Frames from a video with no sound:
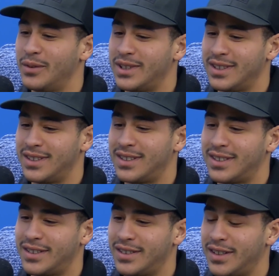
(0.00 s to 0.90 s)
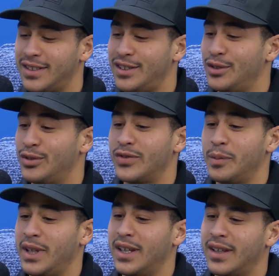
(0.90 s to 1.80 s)
which is is huge for
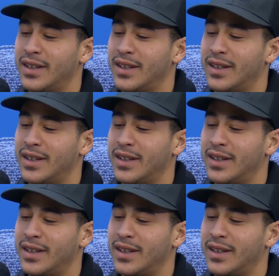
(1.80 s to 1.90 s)
me in the